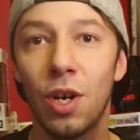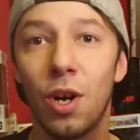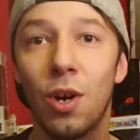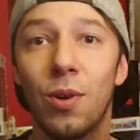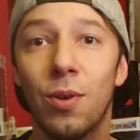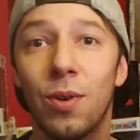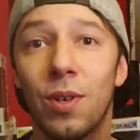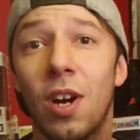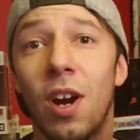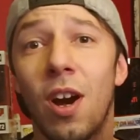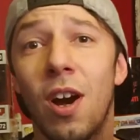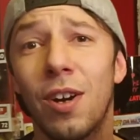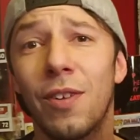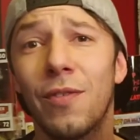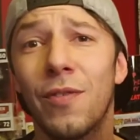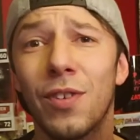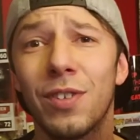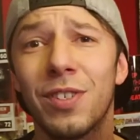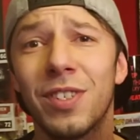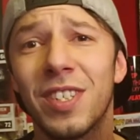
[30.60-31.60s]
So, Kong
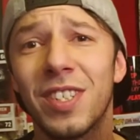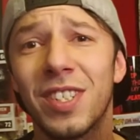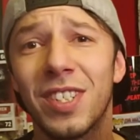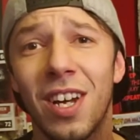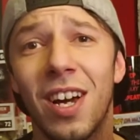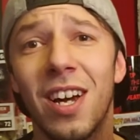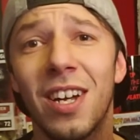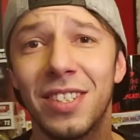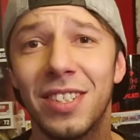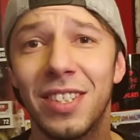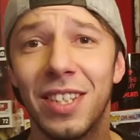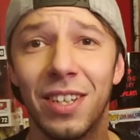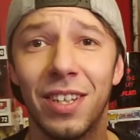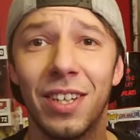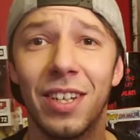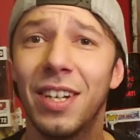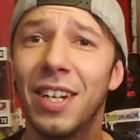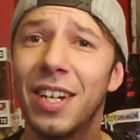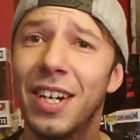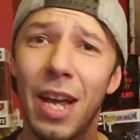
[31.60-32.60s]
versus
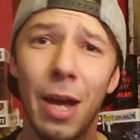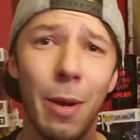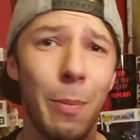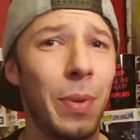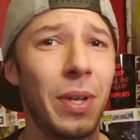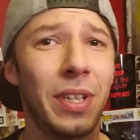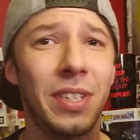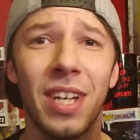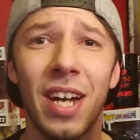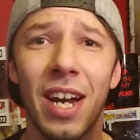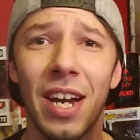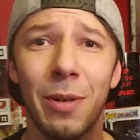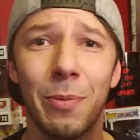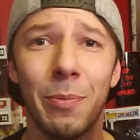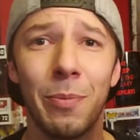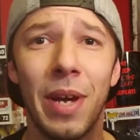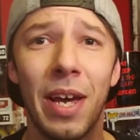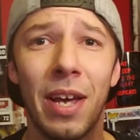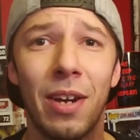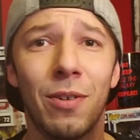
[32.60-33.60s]
Godzilla, an epic
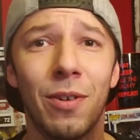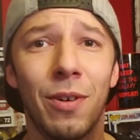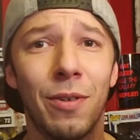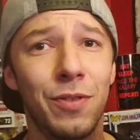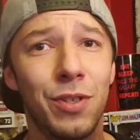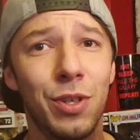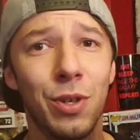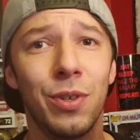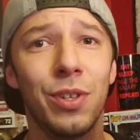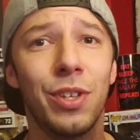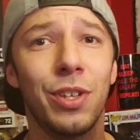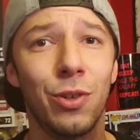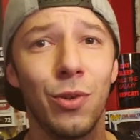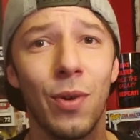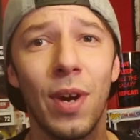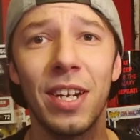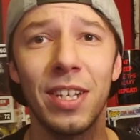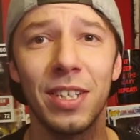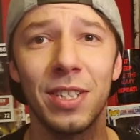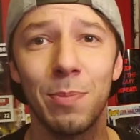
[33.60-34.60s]
titan battle of two of the
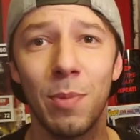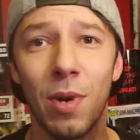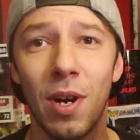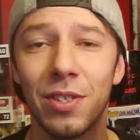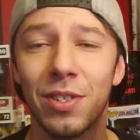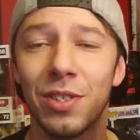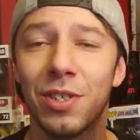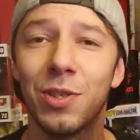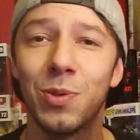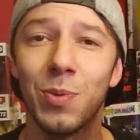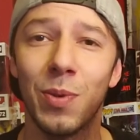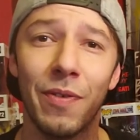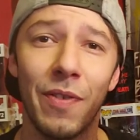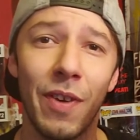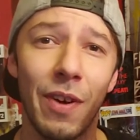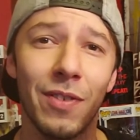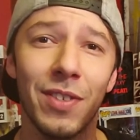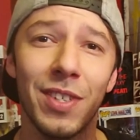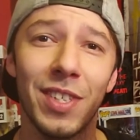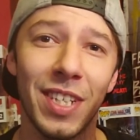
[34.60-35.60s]
greatest monsters we've
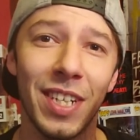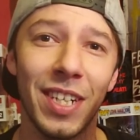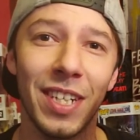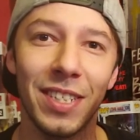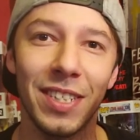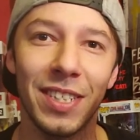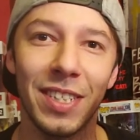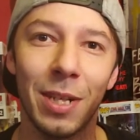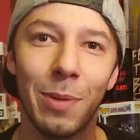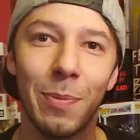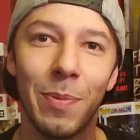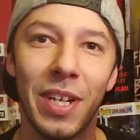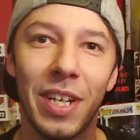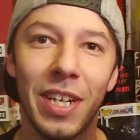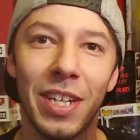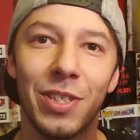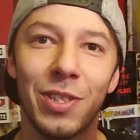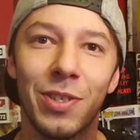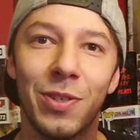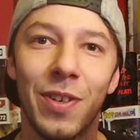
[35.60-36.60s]
ever seen in cinema
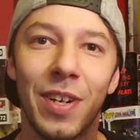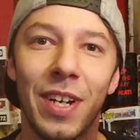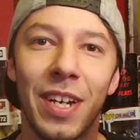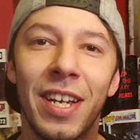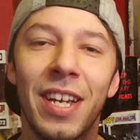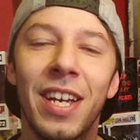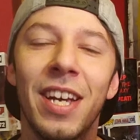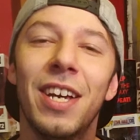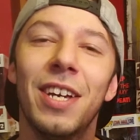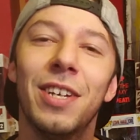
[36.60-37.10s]
history.